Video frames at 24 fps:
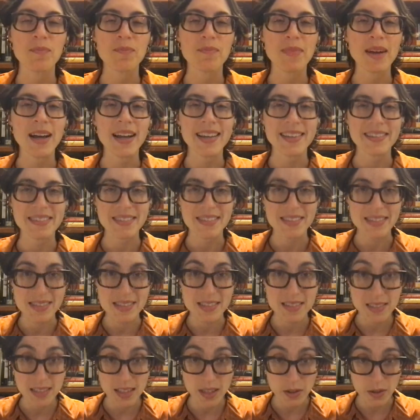my
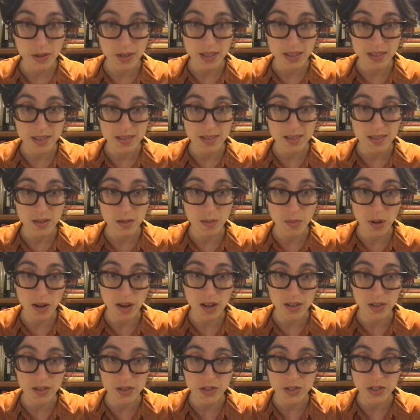sincerest
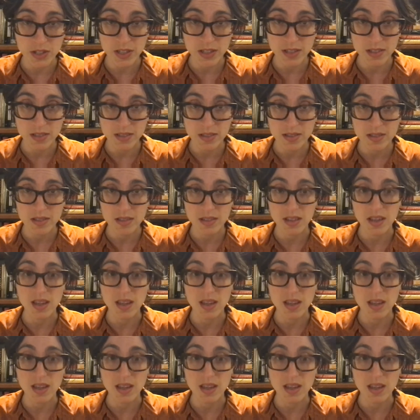apologies